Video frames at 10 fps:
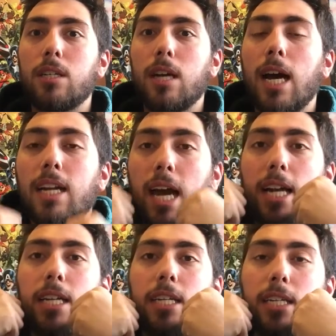had
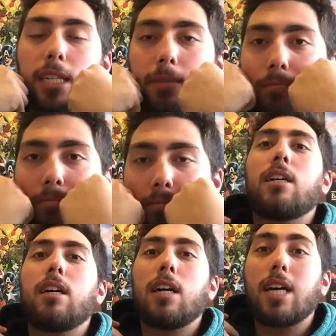
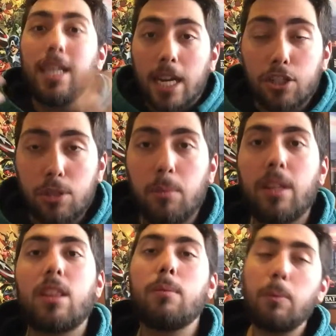a connection
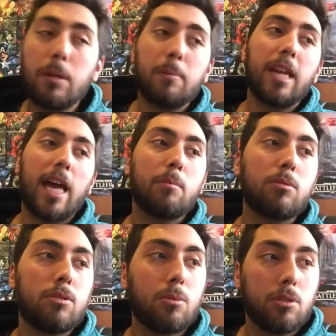with, then we would have been
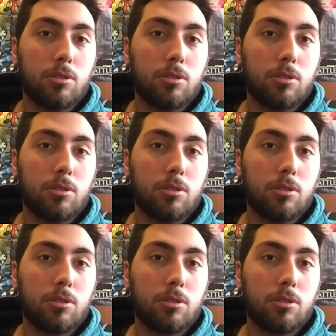able to